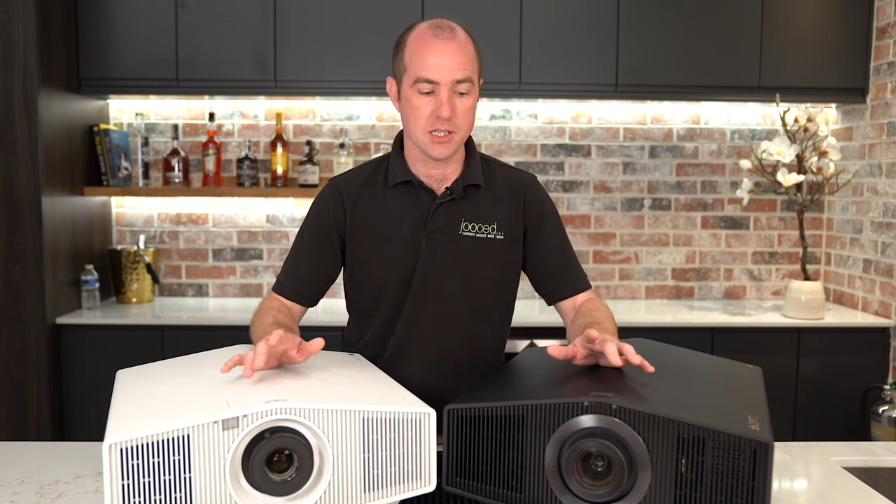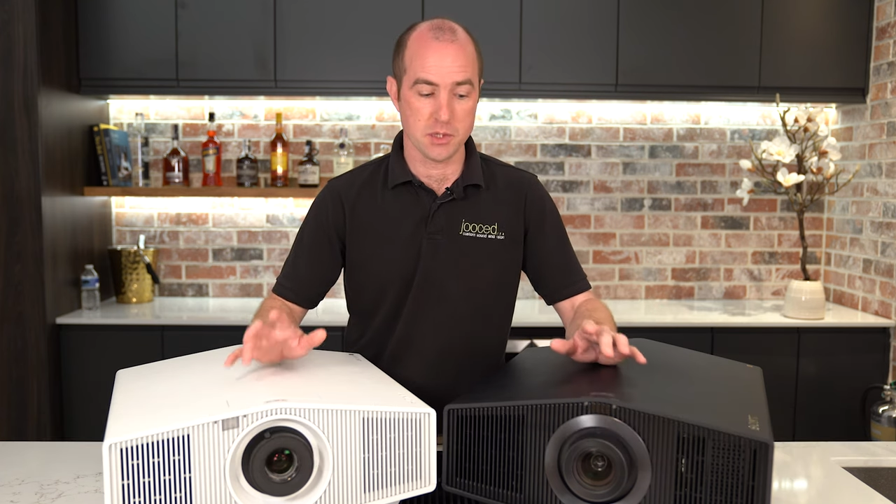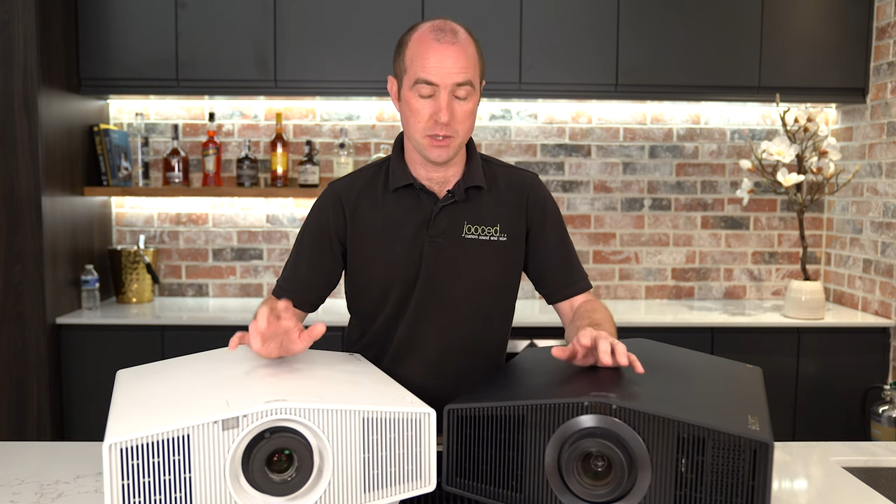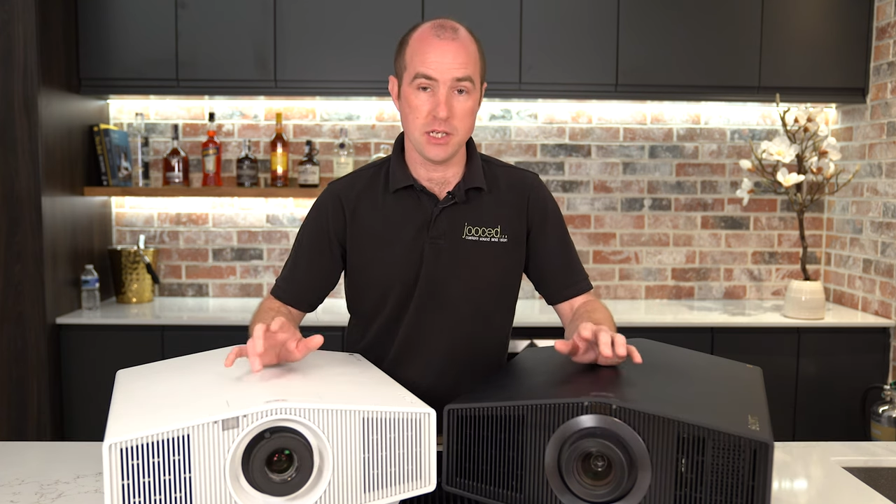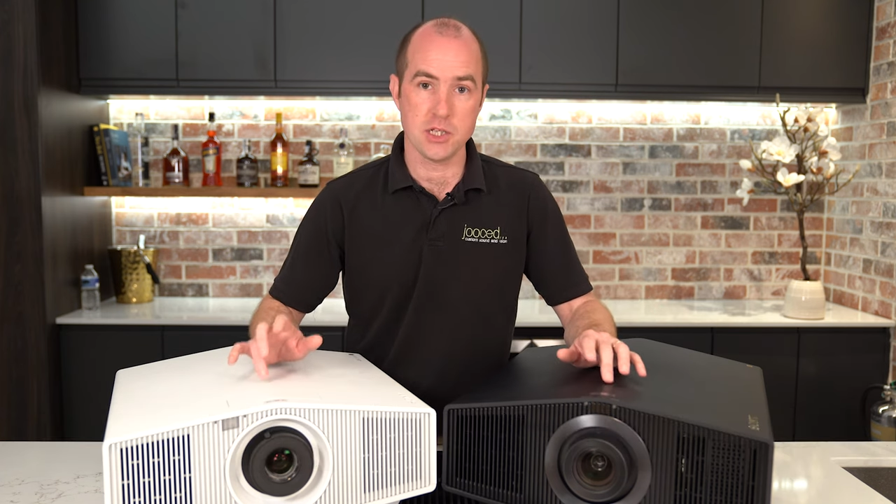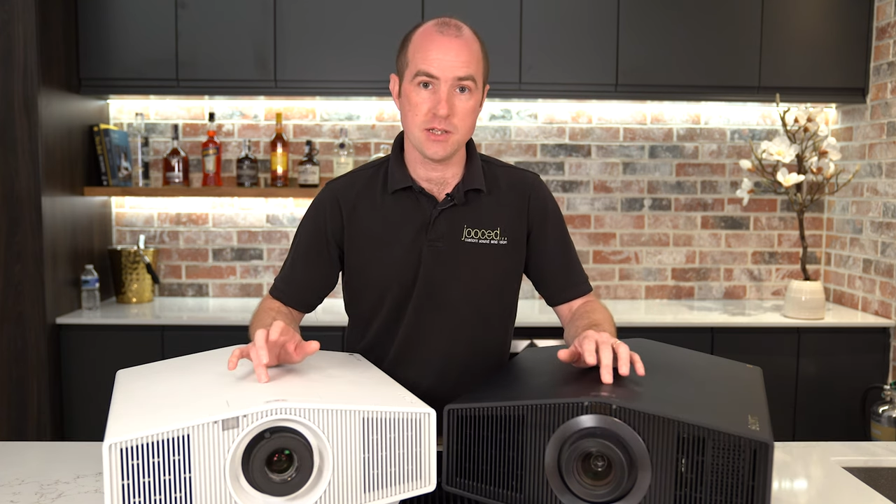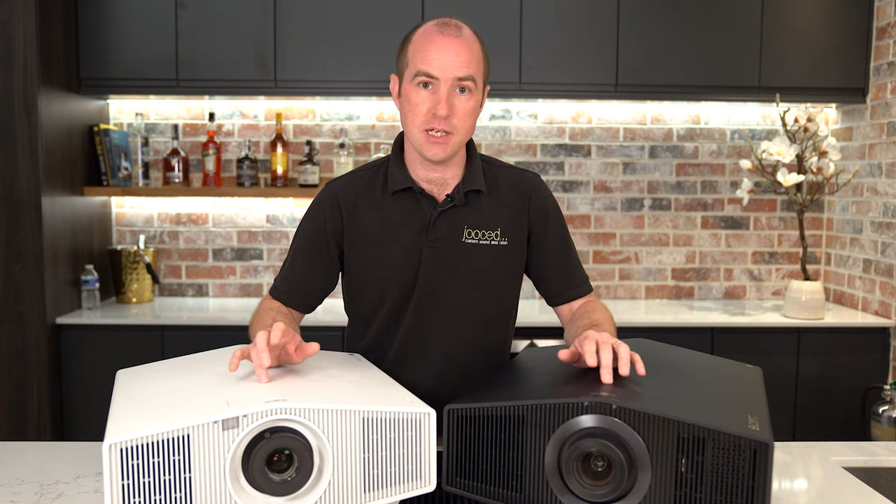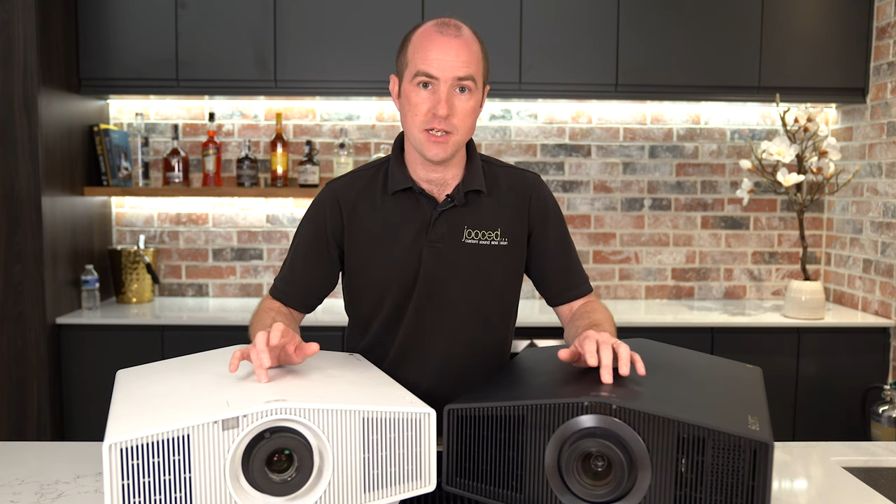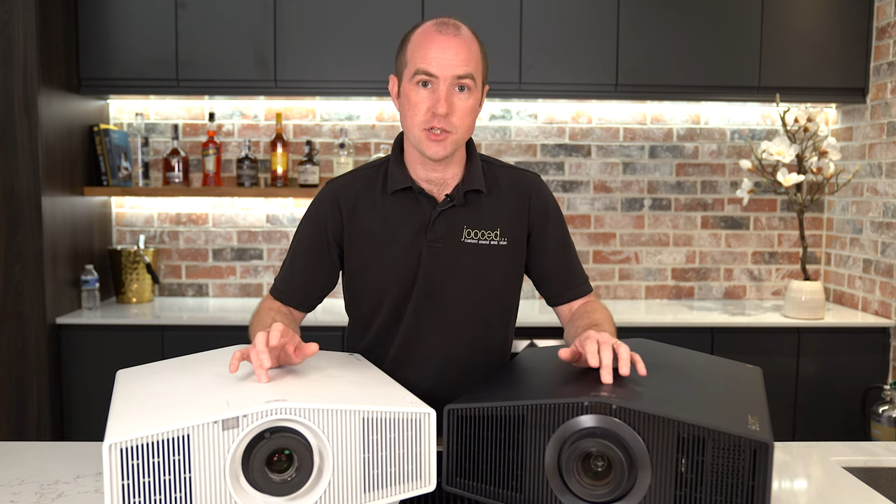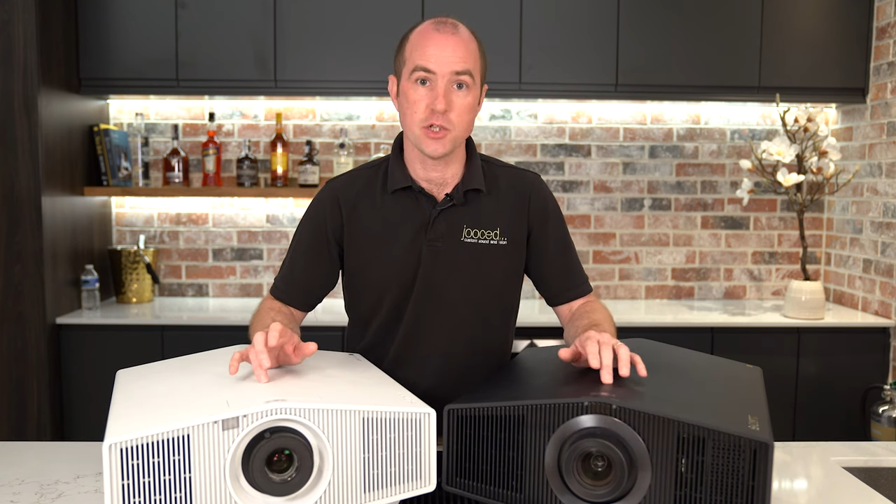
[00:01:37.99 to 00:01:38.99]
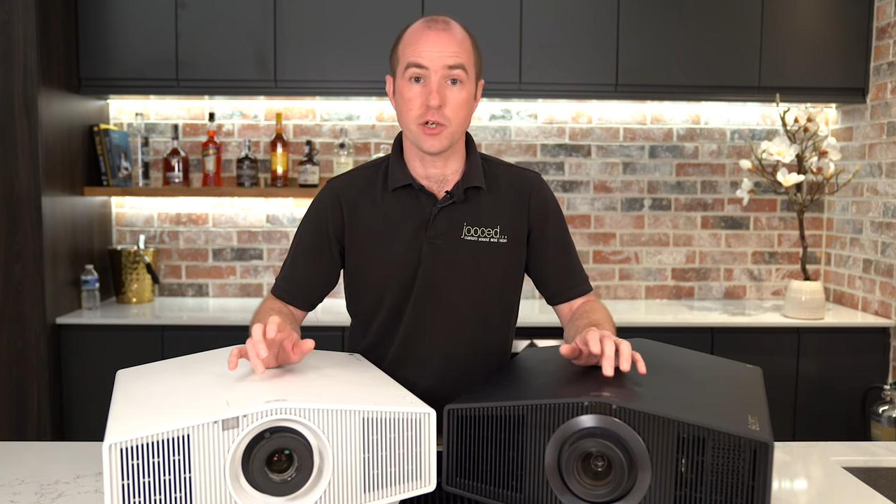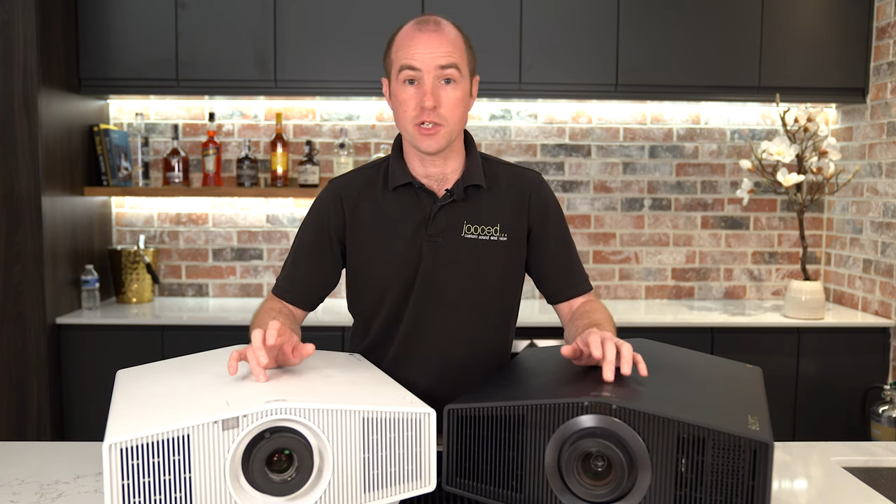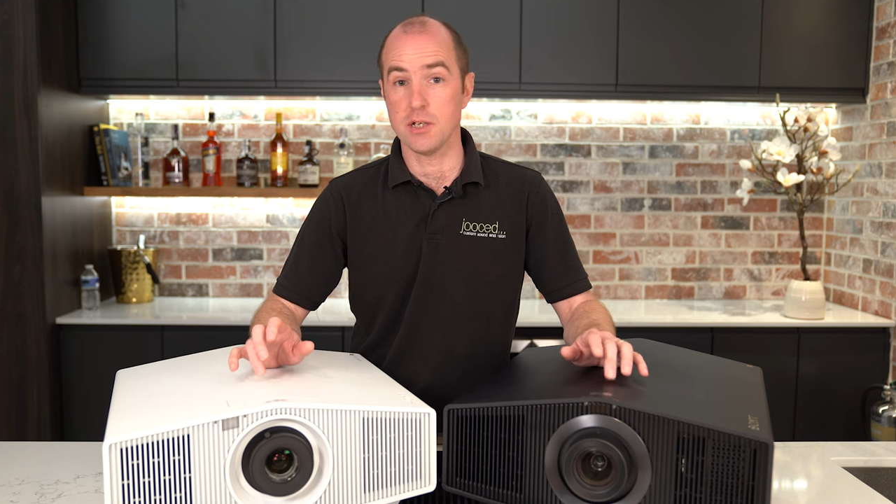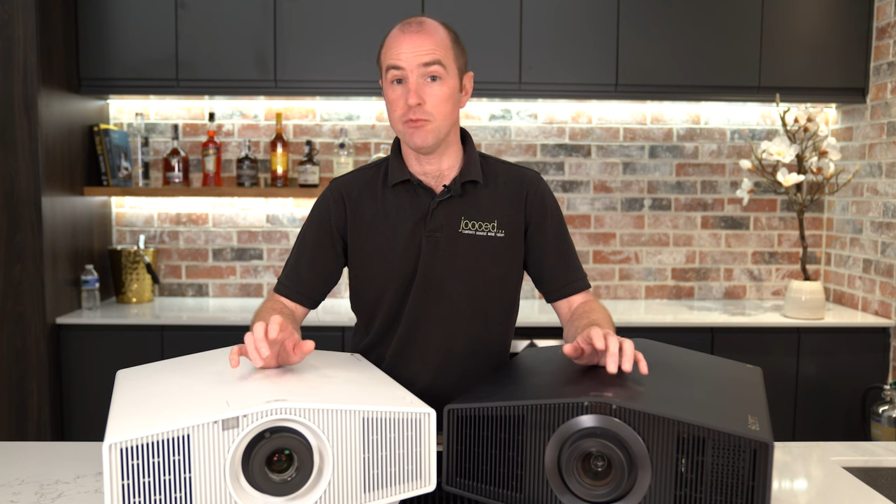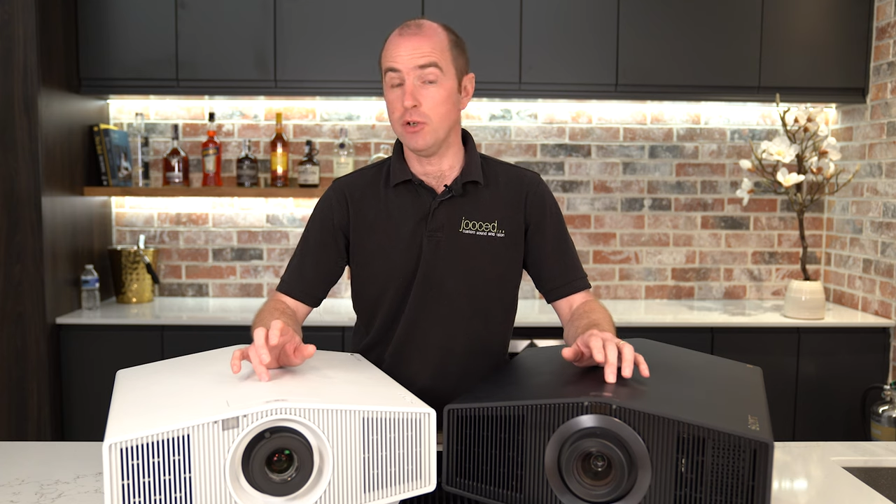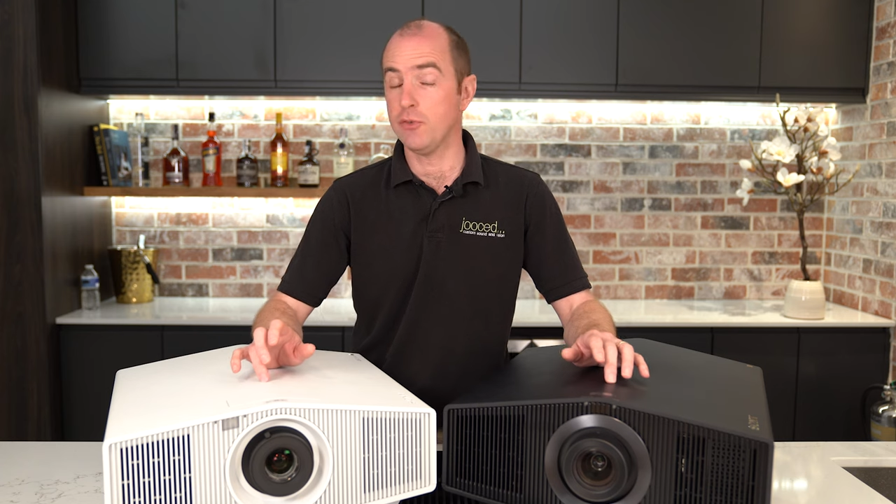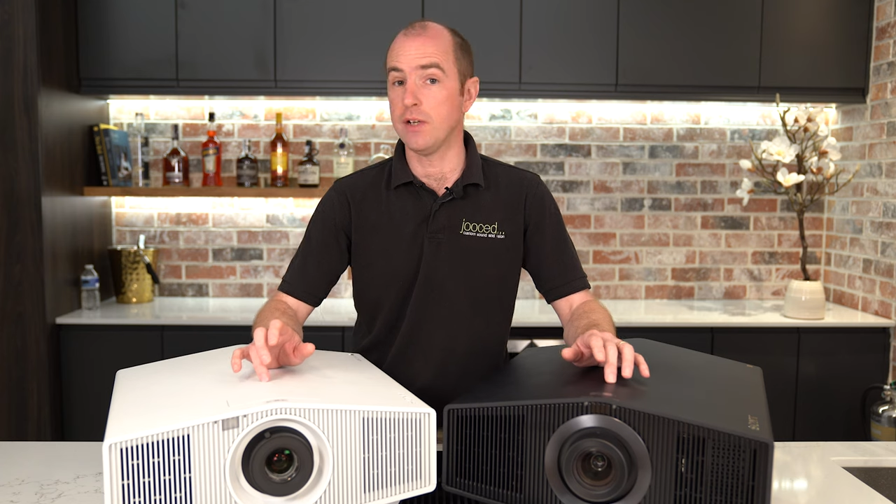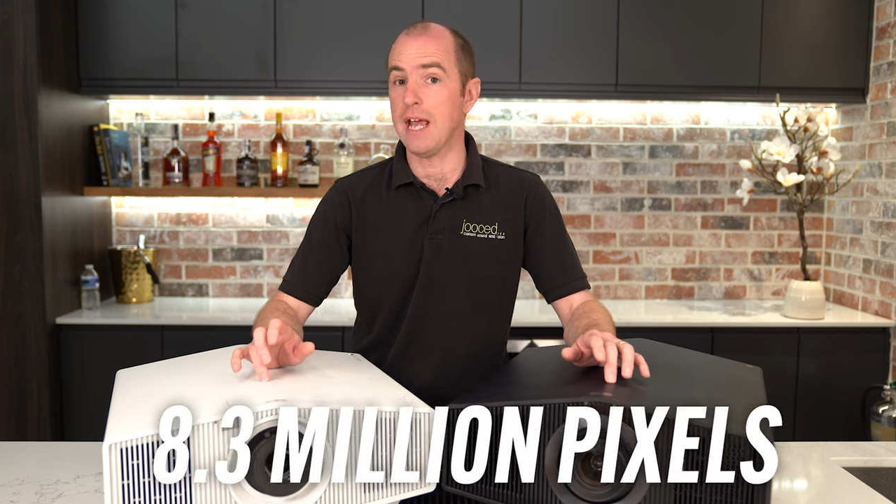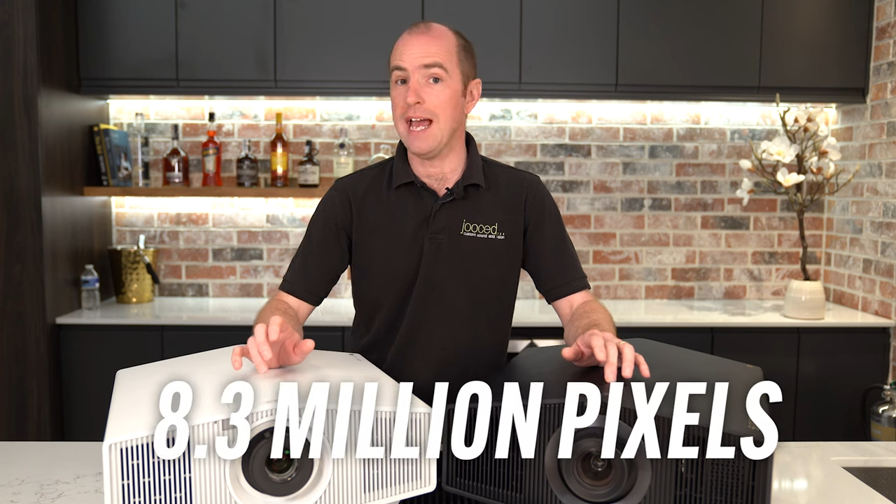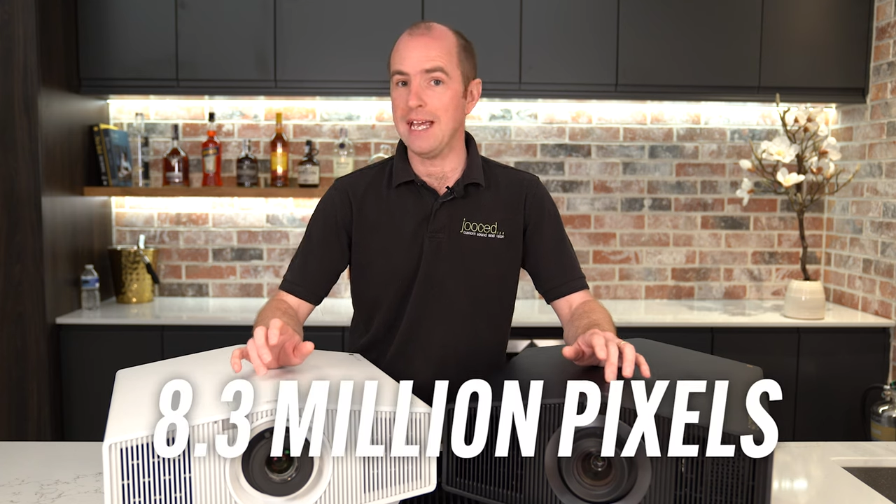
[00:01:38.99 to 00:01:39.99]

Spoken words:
So on each of these, you're gonna see roughly